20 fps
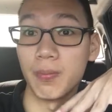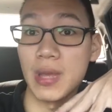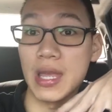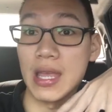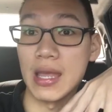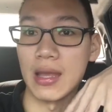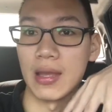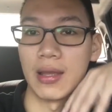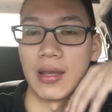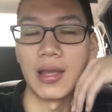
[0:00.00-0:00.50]

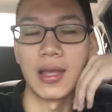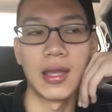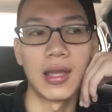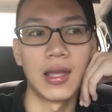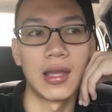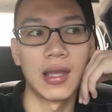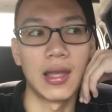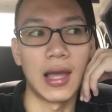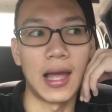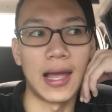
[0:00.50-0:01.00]
be
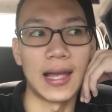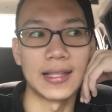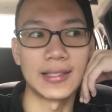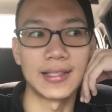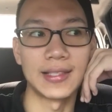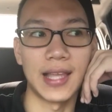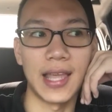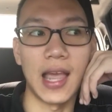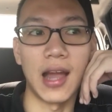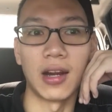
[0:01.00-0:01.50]

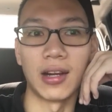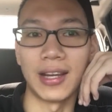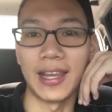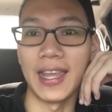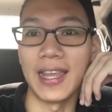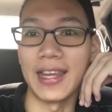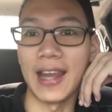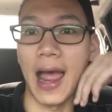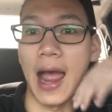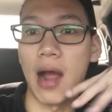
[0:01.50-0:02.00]
as they are
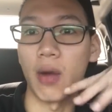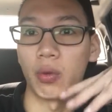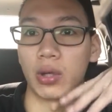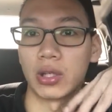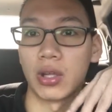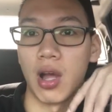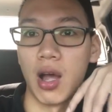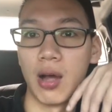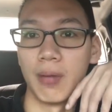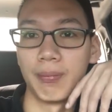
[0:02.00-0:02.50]
in our
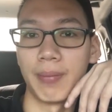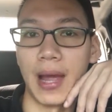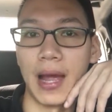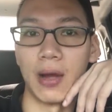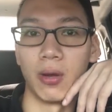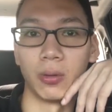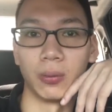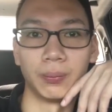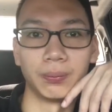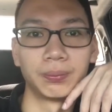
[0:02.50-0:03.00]

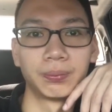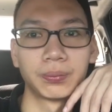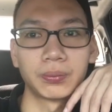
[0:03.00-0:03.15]
compound.